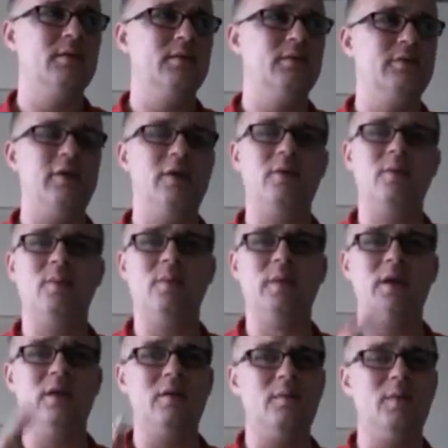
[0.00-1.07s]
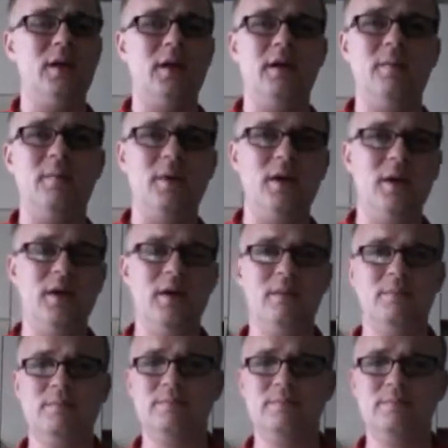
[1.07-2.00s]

So, you know, when I